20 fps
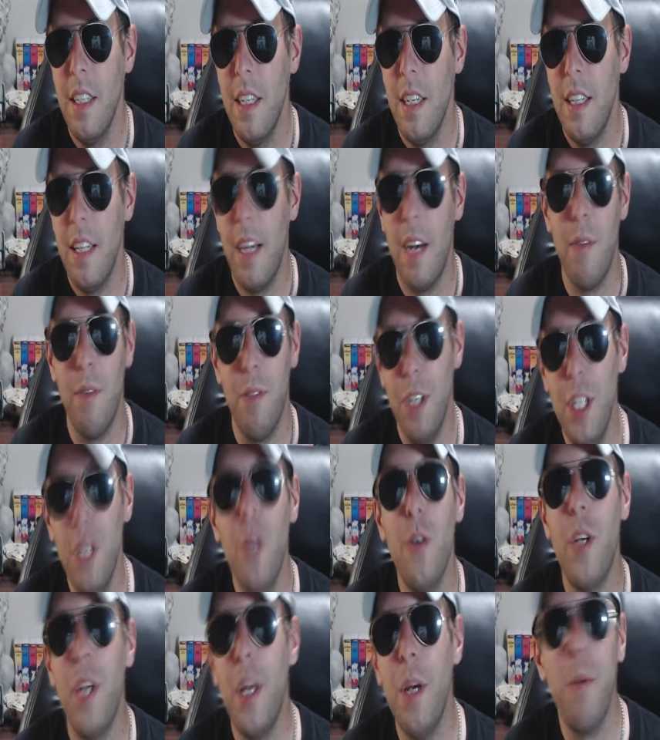
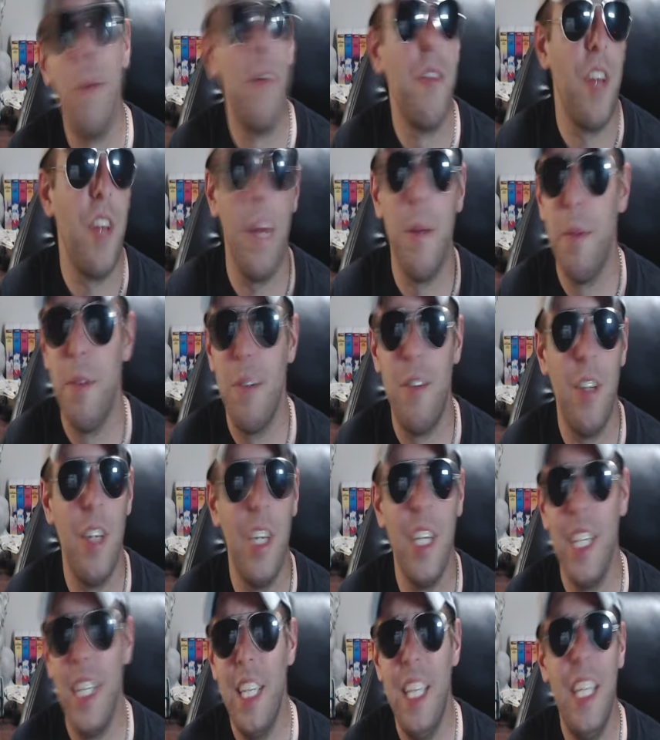Ryuki was able
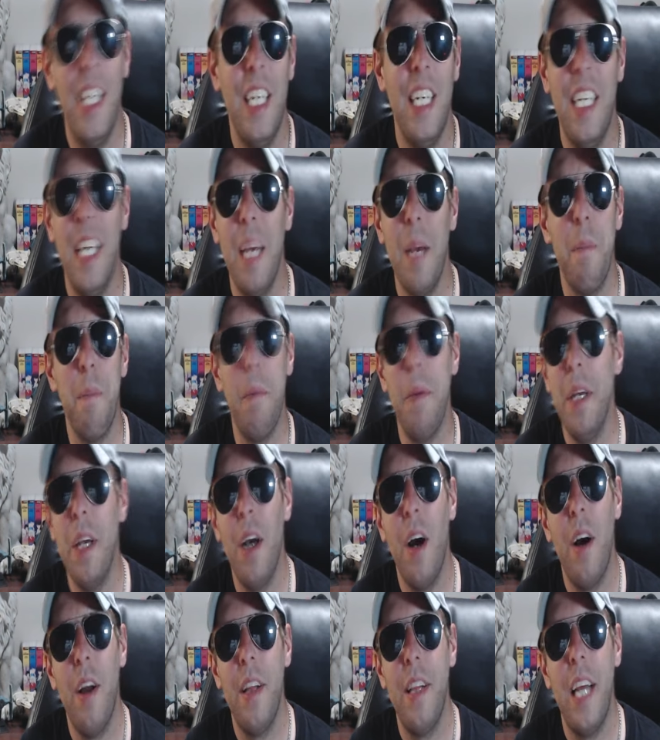to get
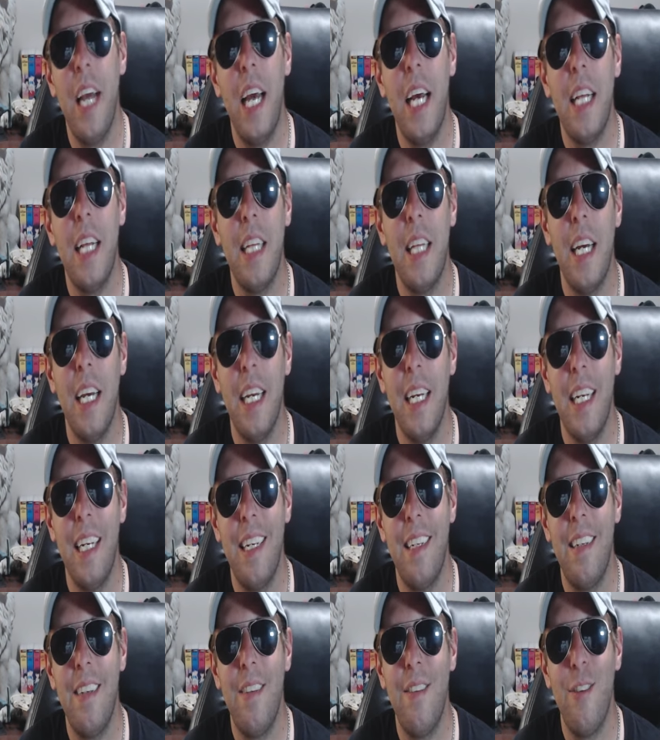beyond that. Like,
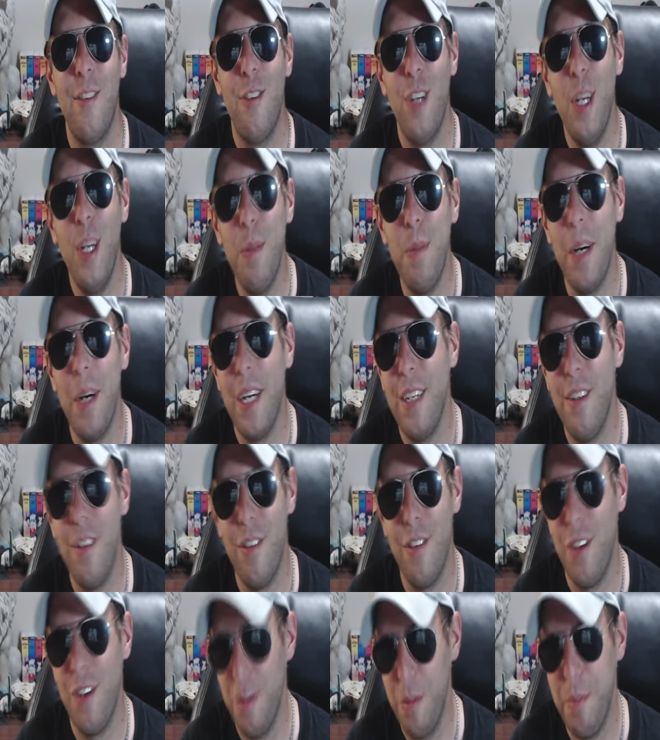Chiba
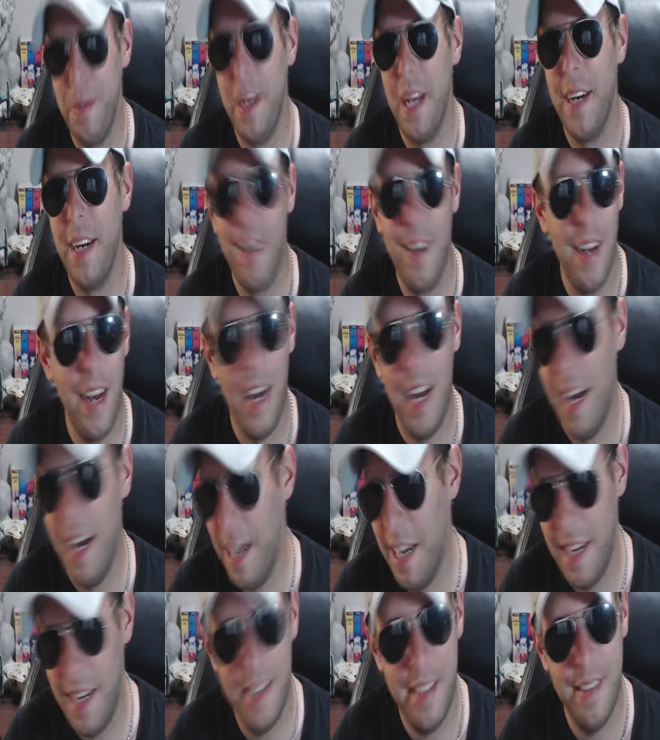deserved better,
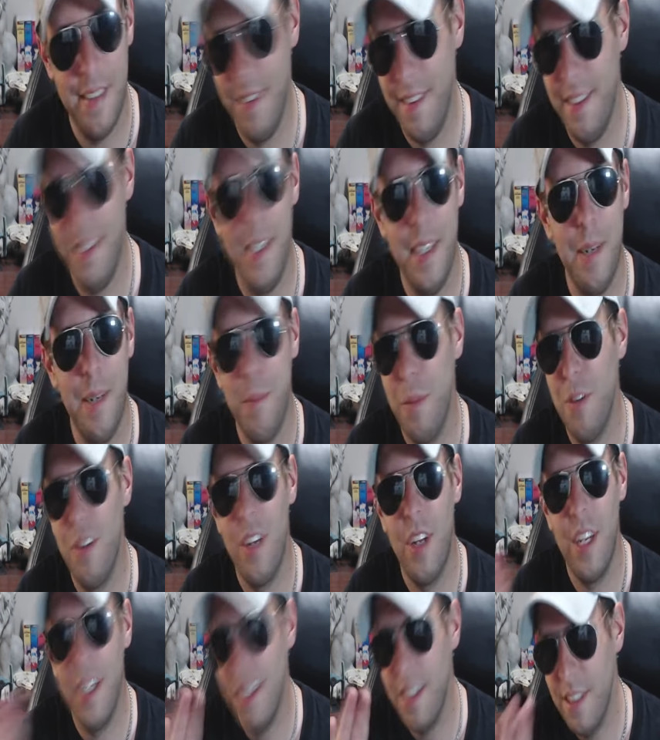
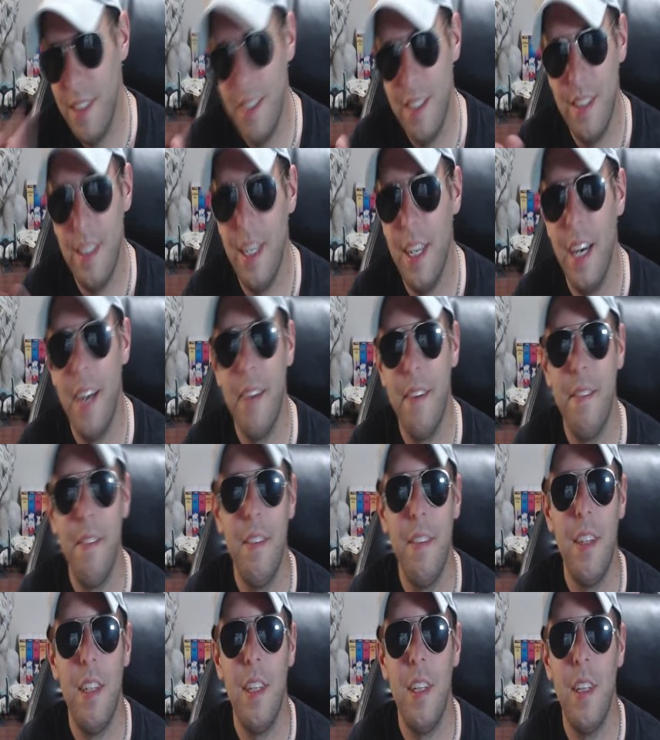110%. Yeah,
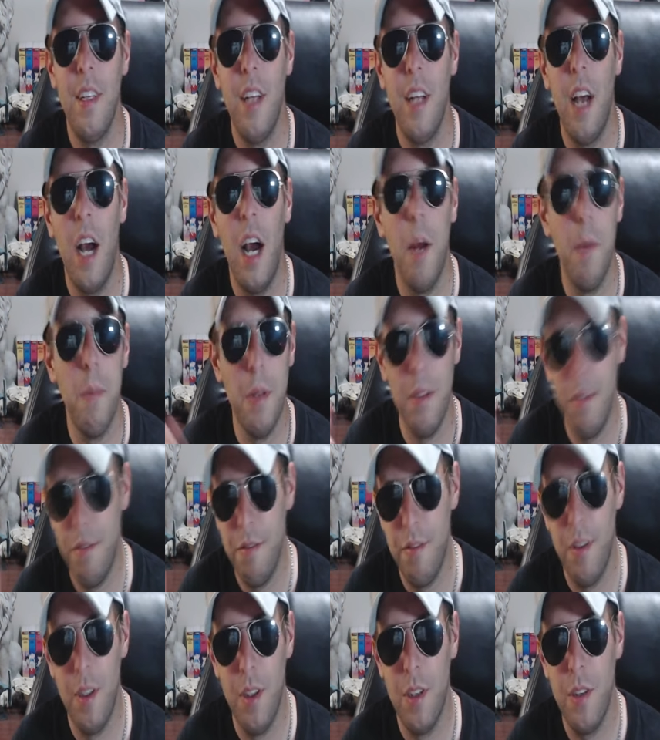I'm in
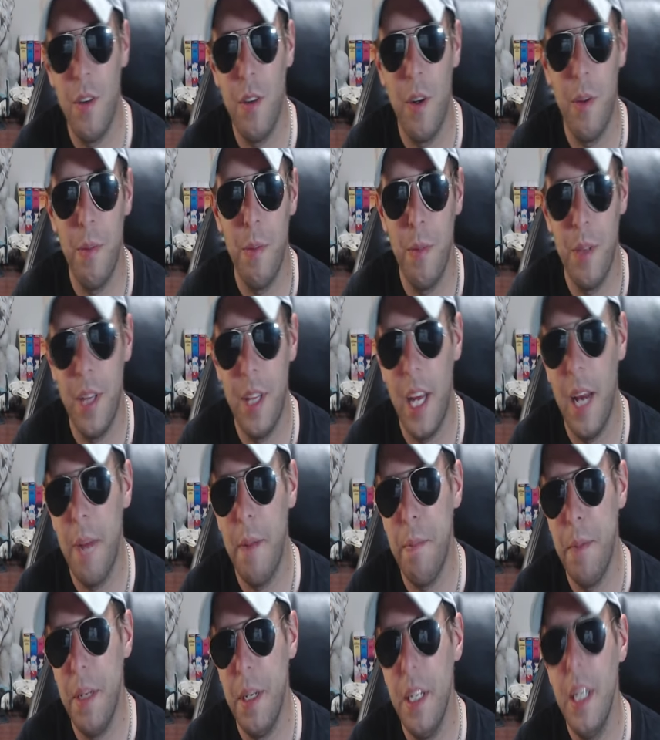full agreement with that.
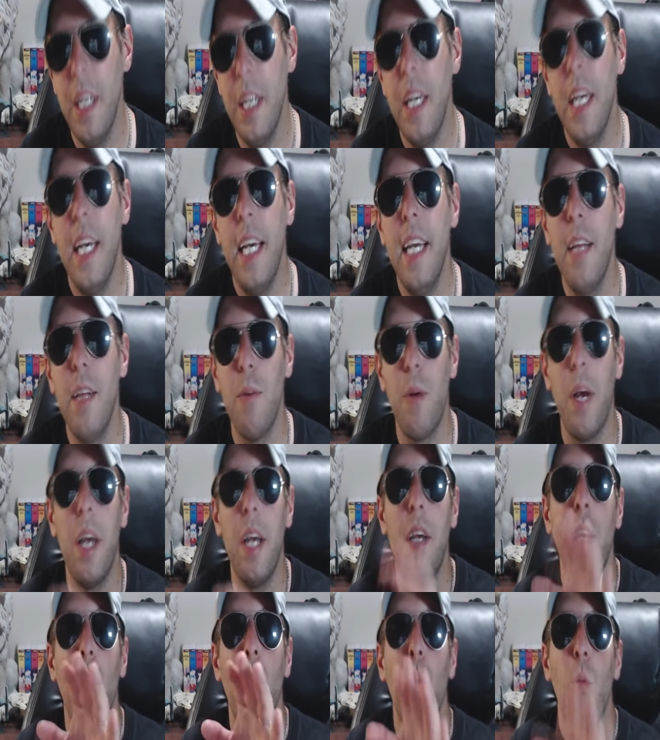But either way,
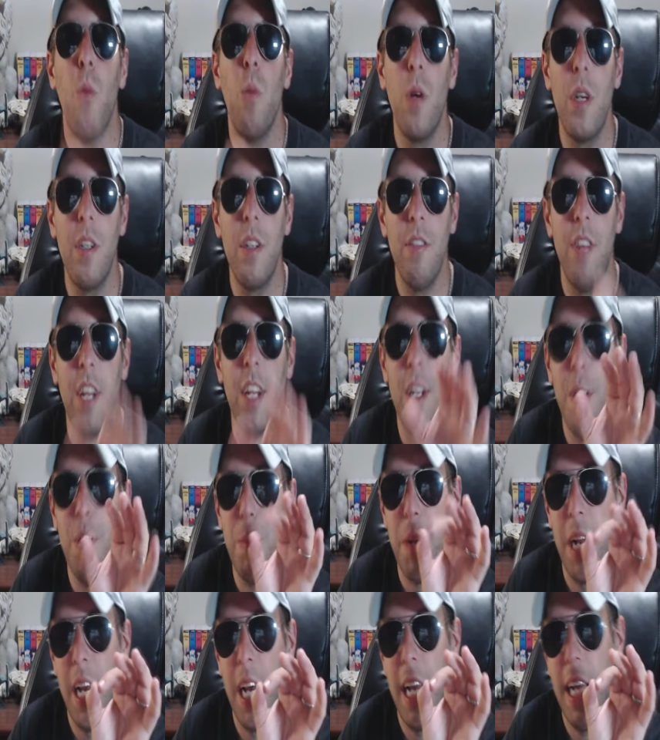we'll continue.
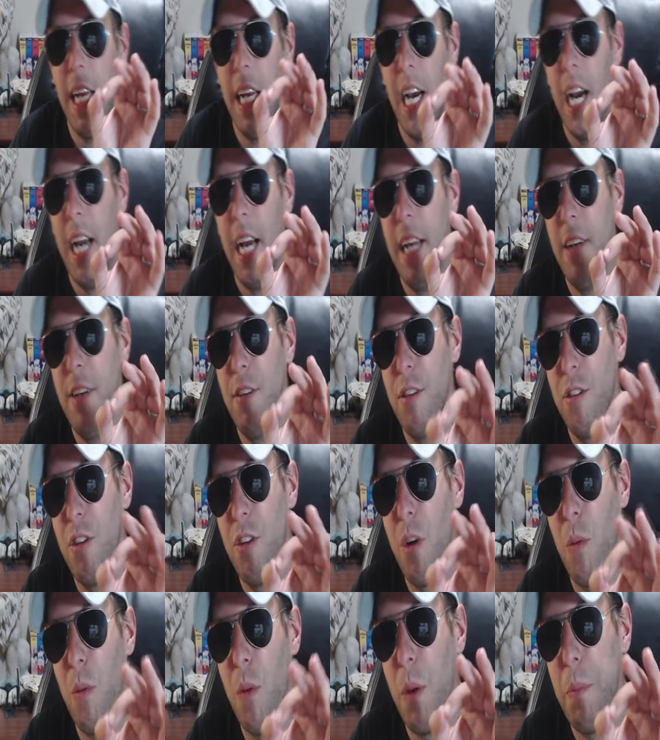But I just
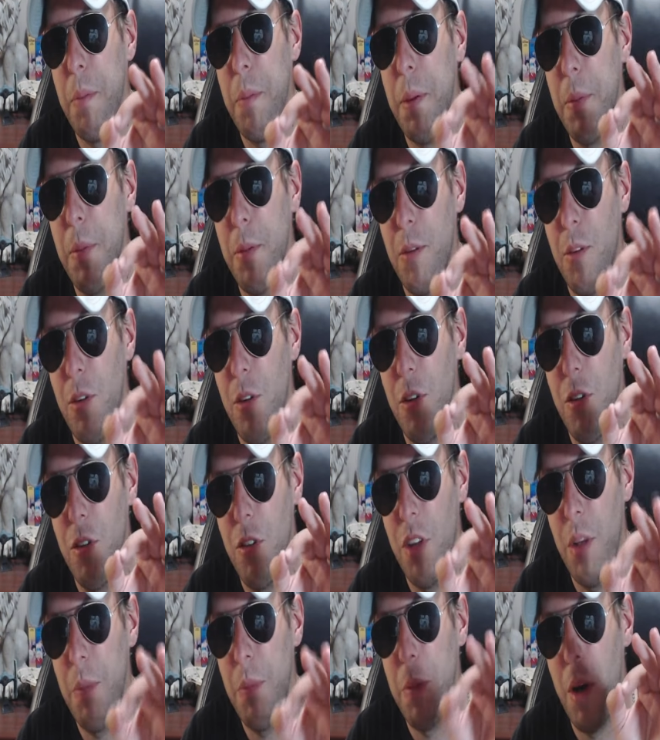don't want people to
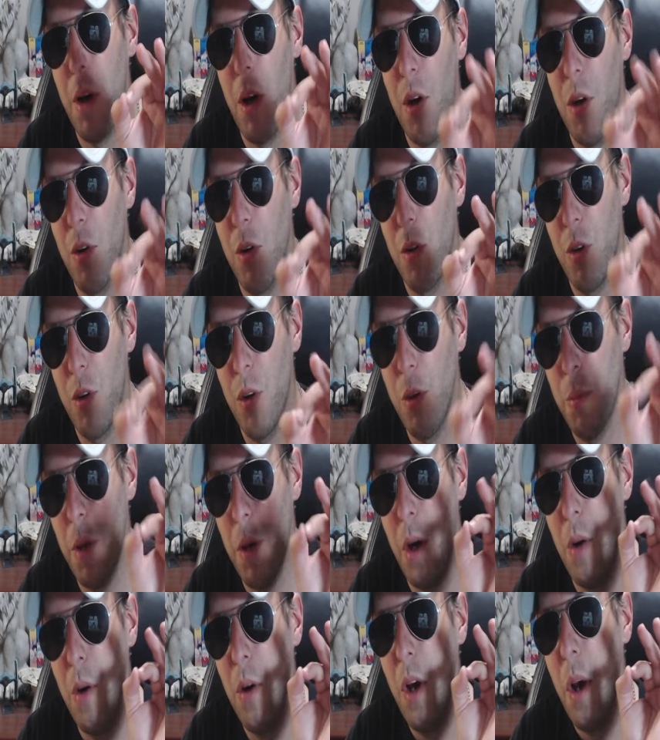sleep on
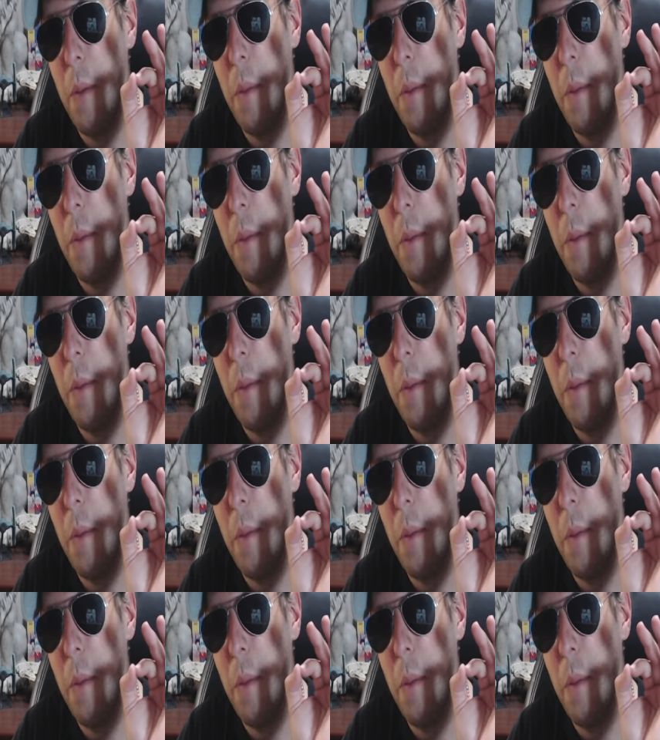Okubo.